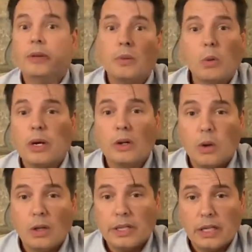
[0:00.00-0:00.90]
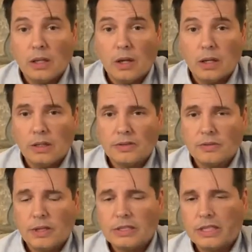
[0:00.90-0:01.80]
They've been working all day long
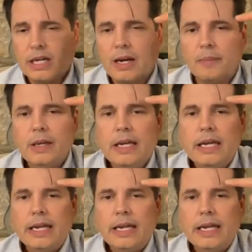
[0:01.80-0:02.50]
raising it up.